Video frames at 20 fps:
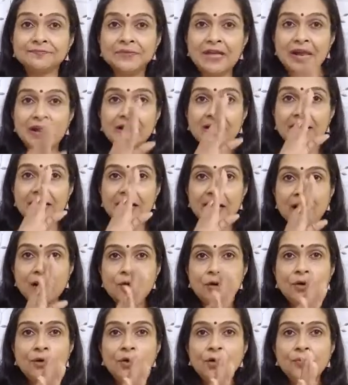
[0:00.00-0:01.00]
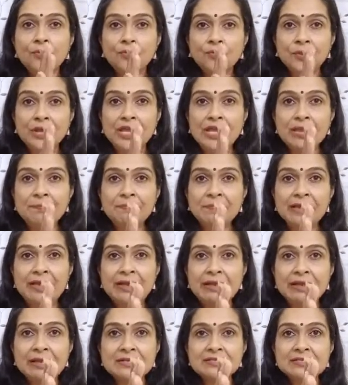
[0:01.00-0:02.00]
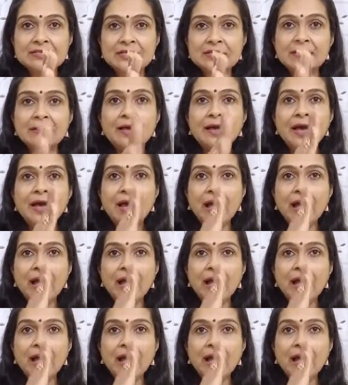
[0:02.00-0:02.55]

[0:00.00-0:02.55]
And now keep gazing